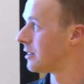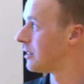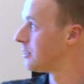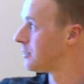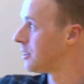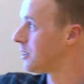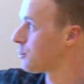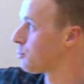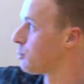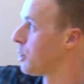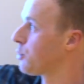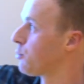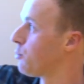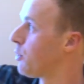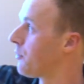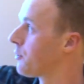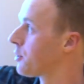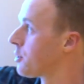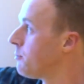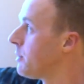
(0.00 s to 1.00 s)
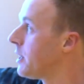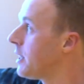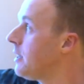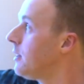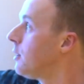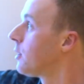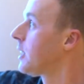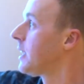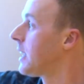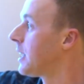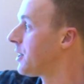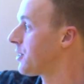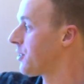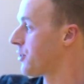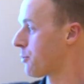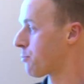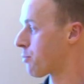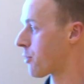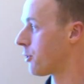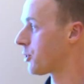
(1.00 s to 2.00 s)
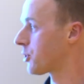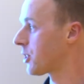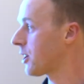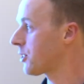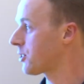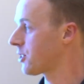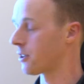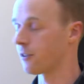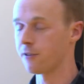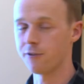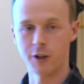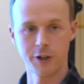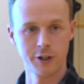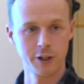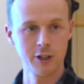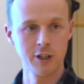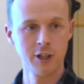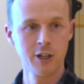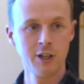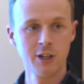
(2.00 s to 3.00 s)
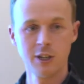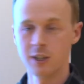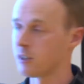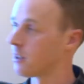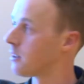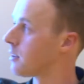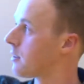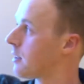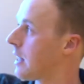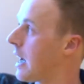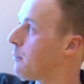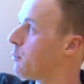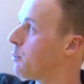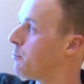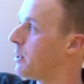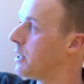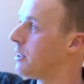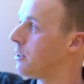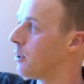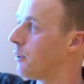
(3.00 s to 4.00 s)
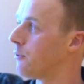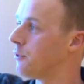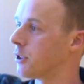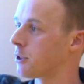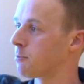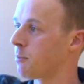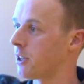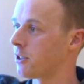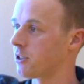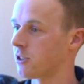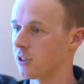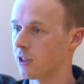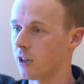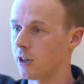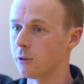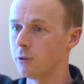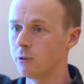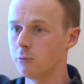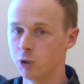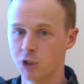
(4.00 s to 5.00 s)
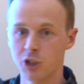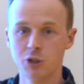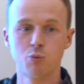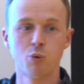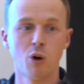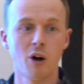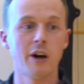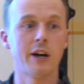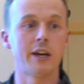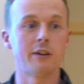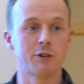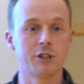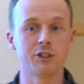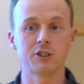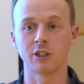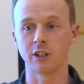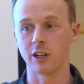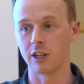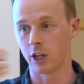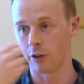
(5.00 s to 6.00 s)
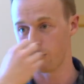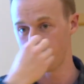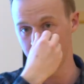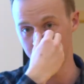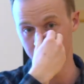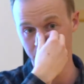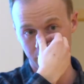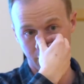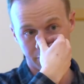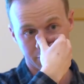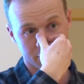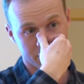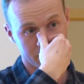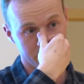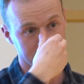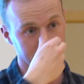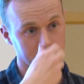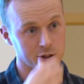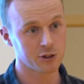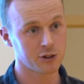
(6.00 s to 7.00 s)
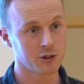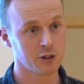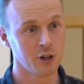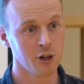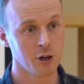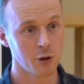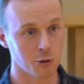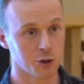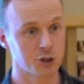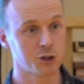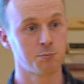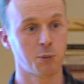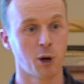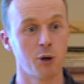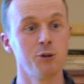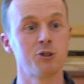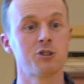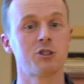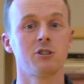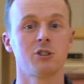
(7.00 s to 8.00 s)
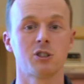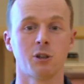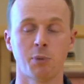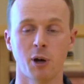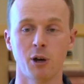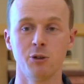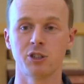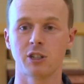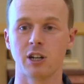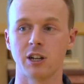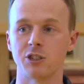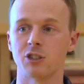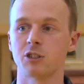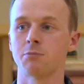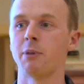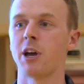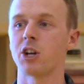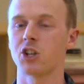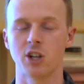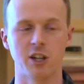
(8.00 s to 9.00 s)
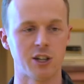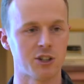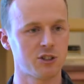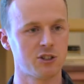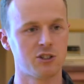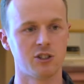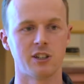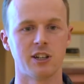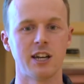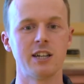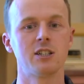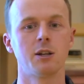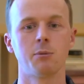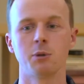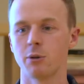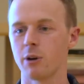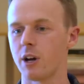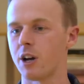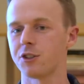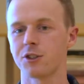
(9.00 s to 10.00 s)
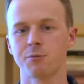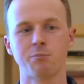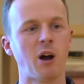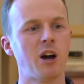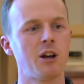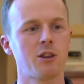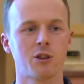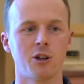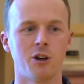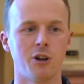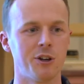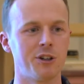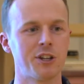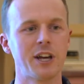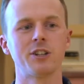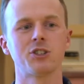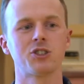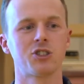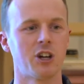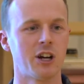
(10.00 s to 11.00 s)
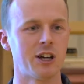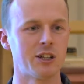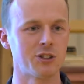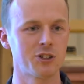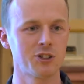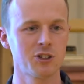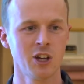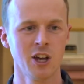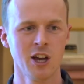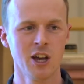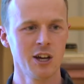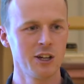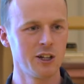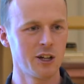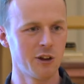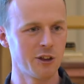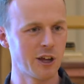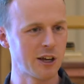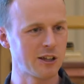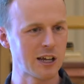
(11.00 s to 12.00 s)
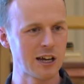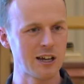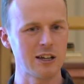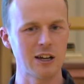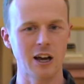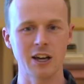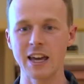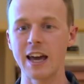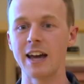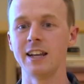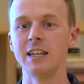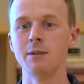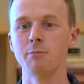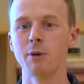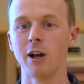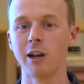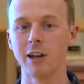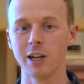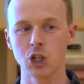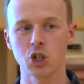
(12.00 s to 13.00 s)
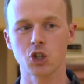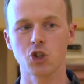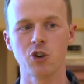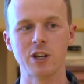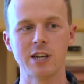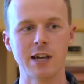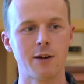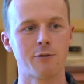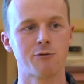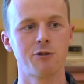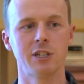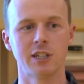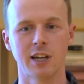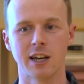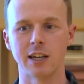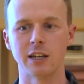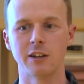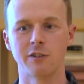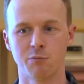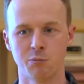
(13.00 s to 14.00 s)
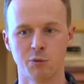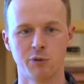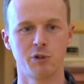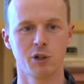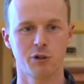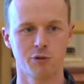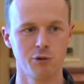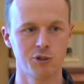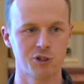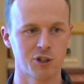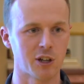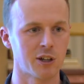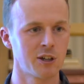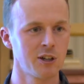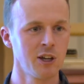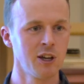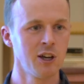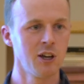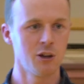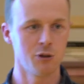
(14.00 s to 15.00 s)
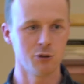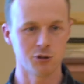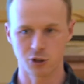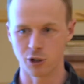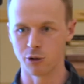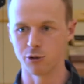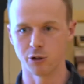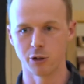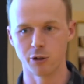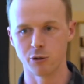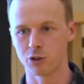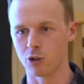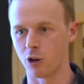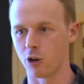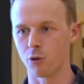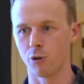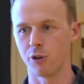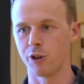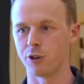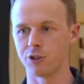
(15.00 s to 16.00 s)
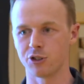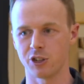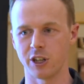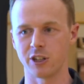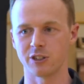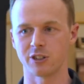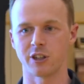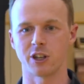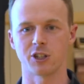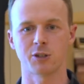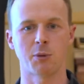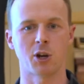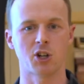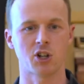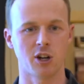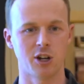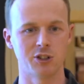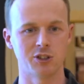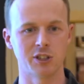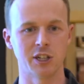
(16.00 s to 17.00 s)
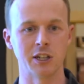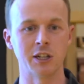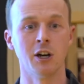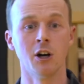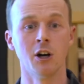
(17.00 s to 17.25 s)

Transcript: This to me, looking at this as a process and a funnel, that would be the obvious place to go, which is why recently I've been using recruiters who are supposedly specialists in AWS, Python, data science. I get an email literally every day from a recruiter who's got all those things that they're specializing in.